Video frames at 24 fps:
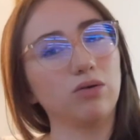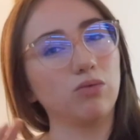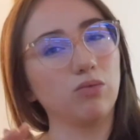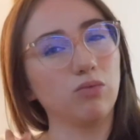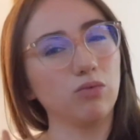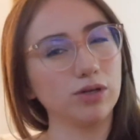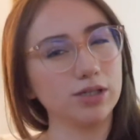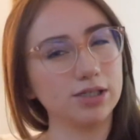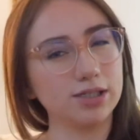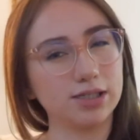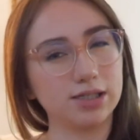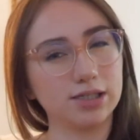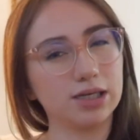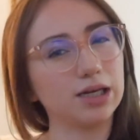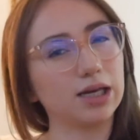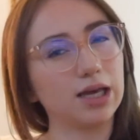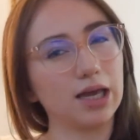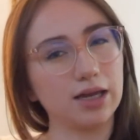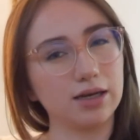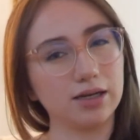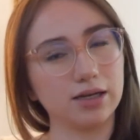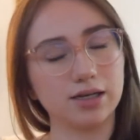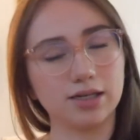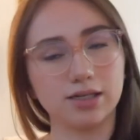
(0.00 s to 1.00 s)
once
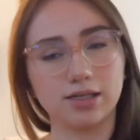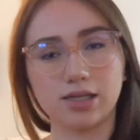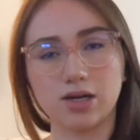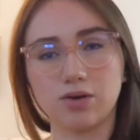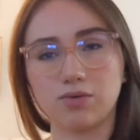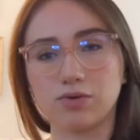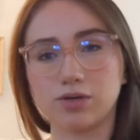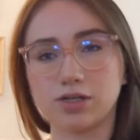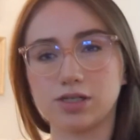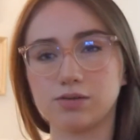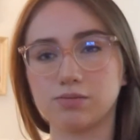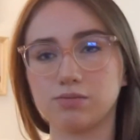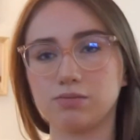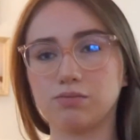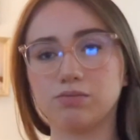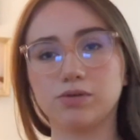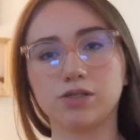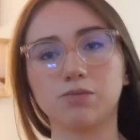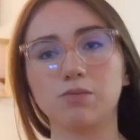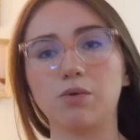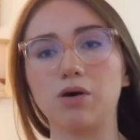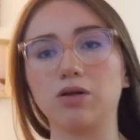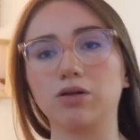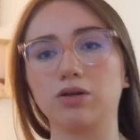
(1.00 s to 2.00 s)
again, because they were
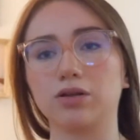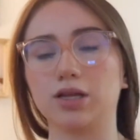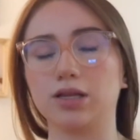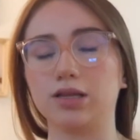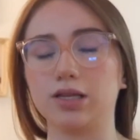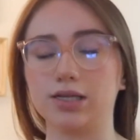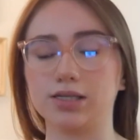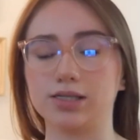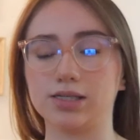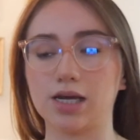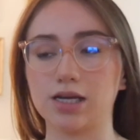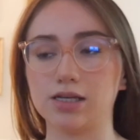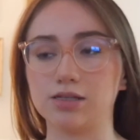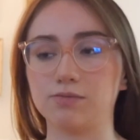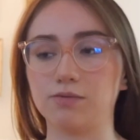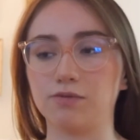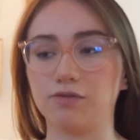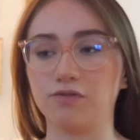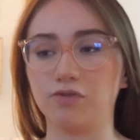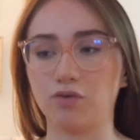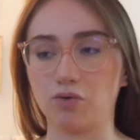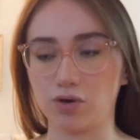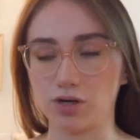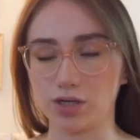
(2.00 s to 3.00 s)
smaller than this size
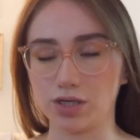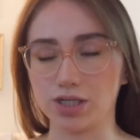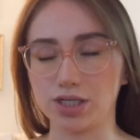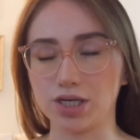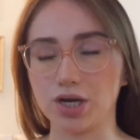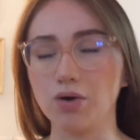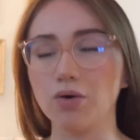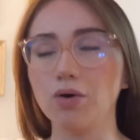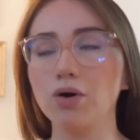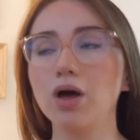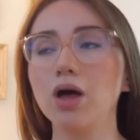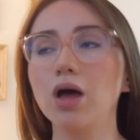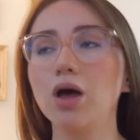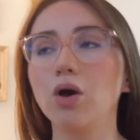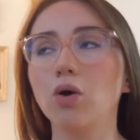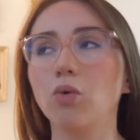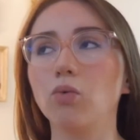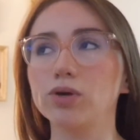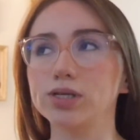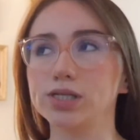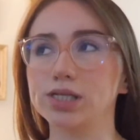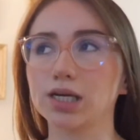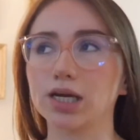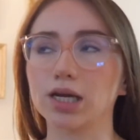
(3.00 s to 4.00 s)
before. So
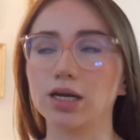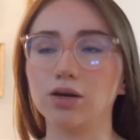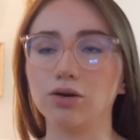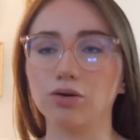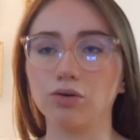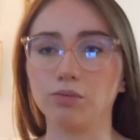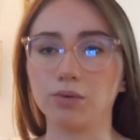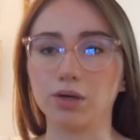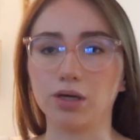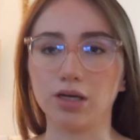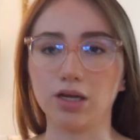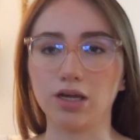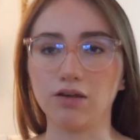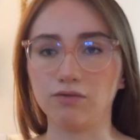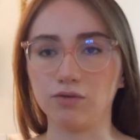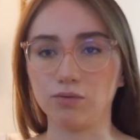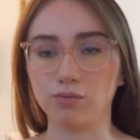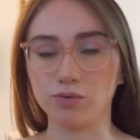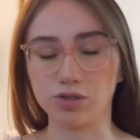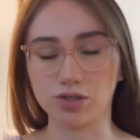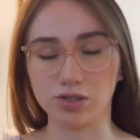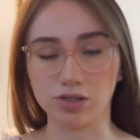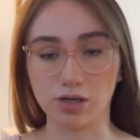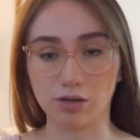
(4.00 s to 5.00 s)
once again it'll be uneven,
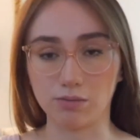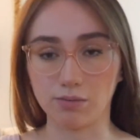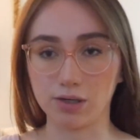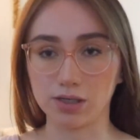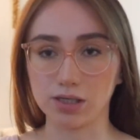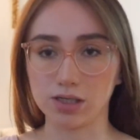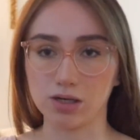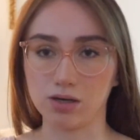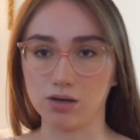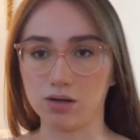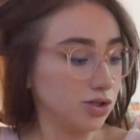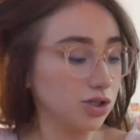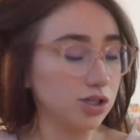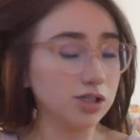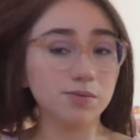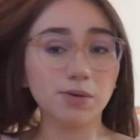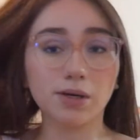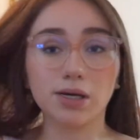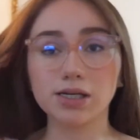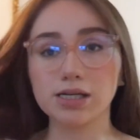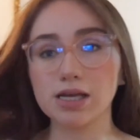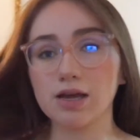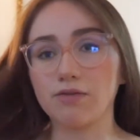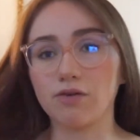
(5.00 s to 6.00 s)
which is not a big deal, just
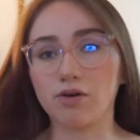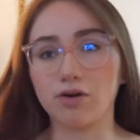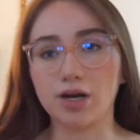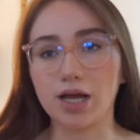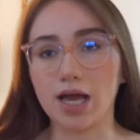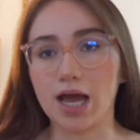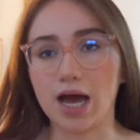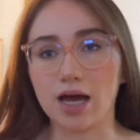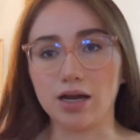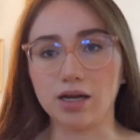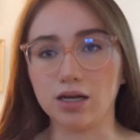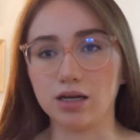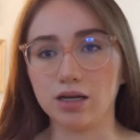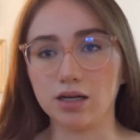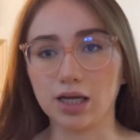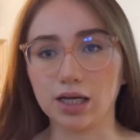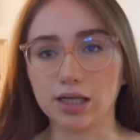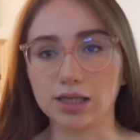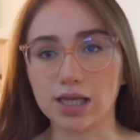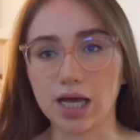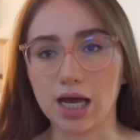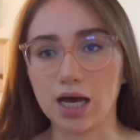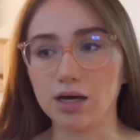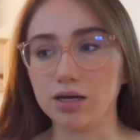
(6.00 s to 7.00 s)
because I've already had it
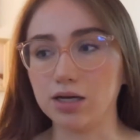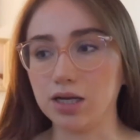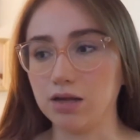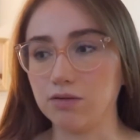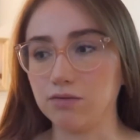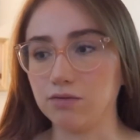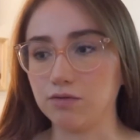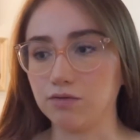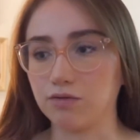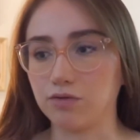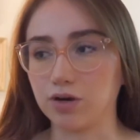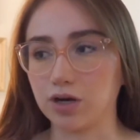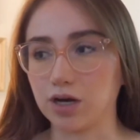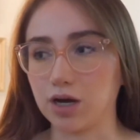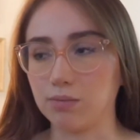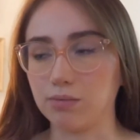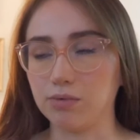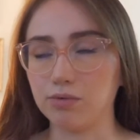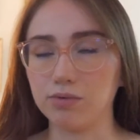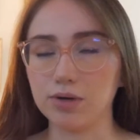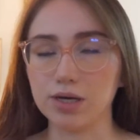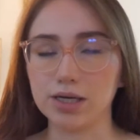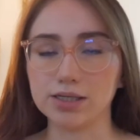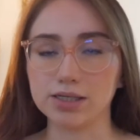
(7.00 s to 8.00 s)
like that uneven for a
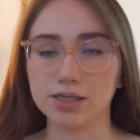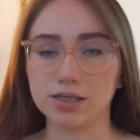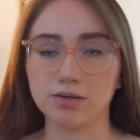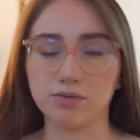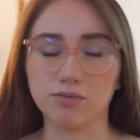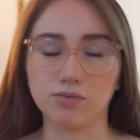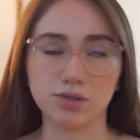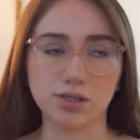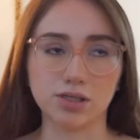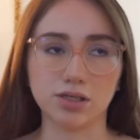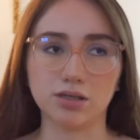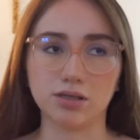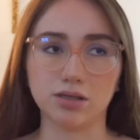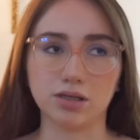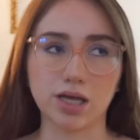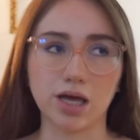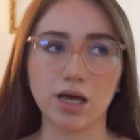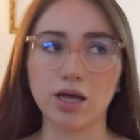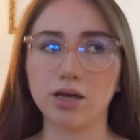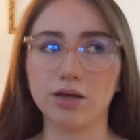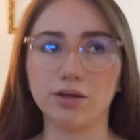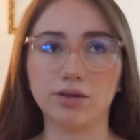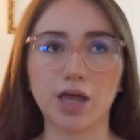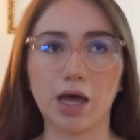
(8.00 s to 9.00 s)
couple weeks and it wasn't
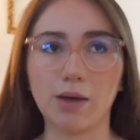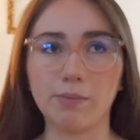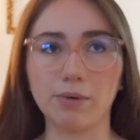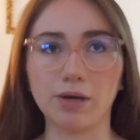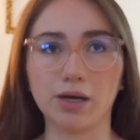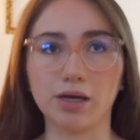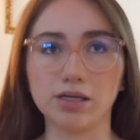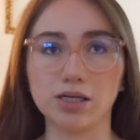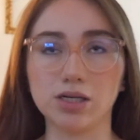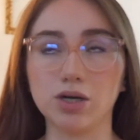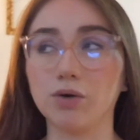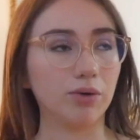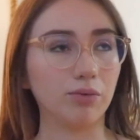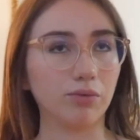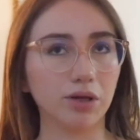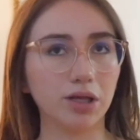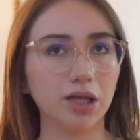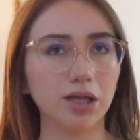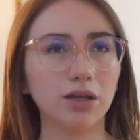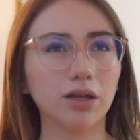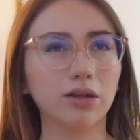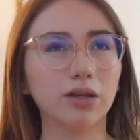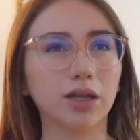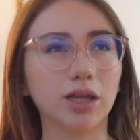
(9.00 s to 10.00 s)
that big a deal. I really
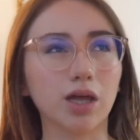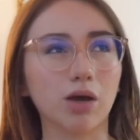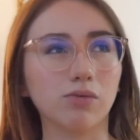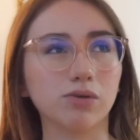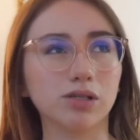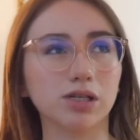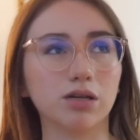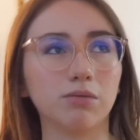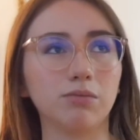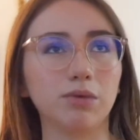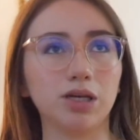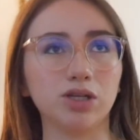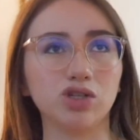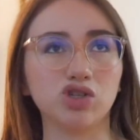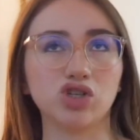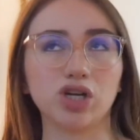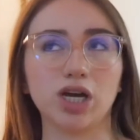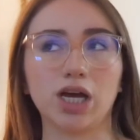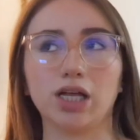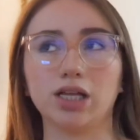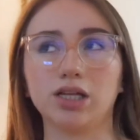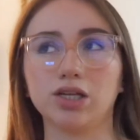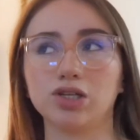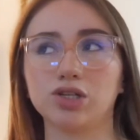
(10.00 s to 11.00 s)
thought that was going to be a
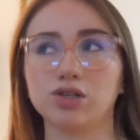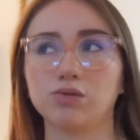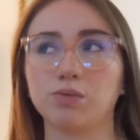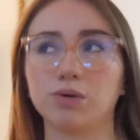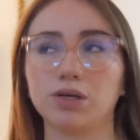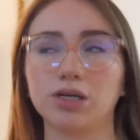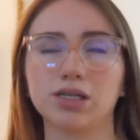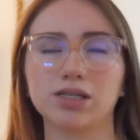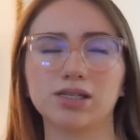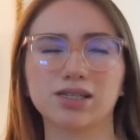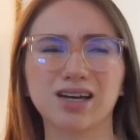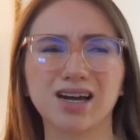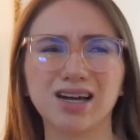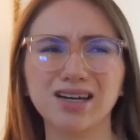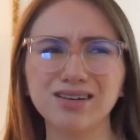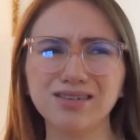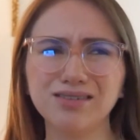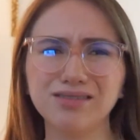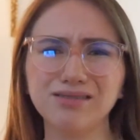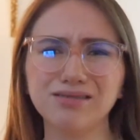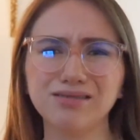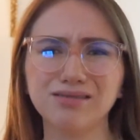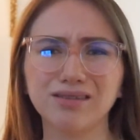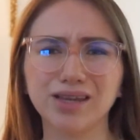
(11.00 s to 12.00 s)
challenge, but it's kind
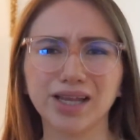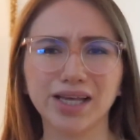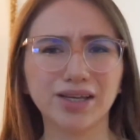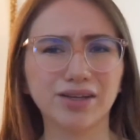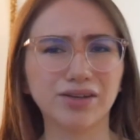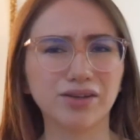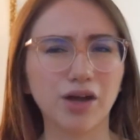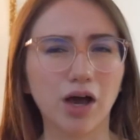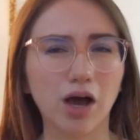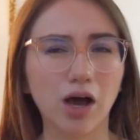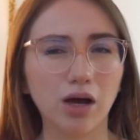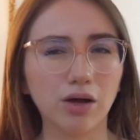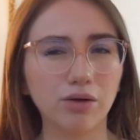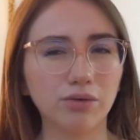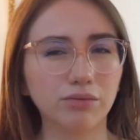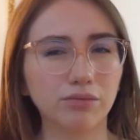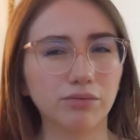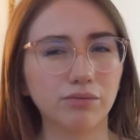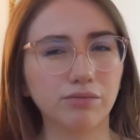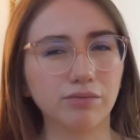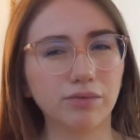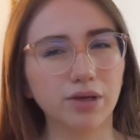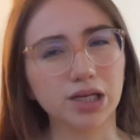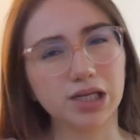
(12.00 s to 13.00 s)
of like not,
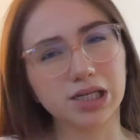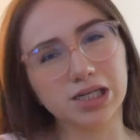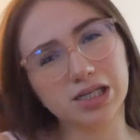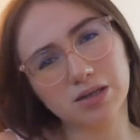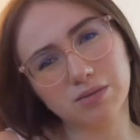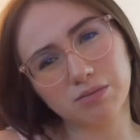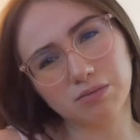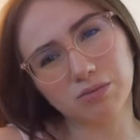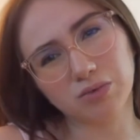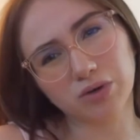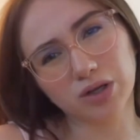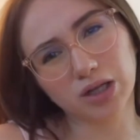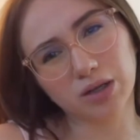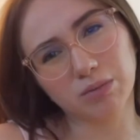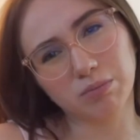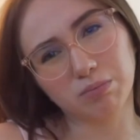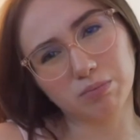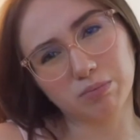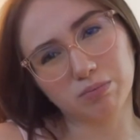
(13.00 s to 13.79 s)
it doesn't really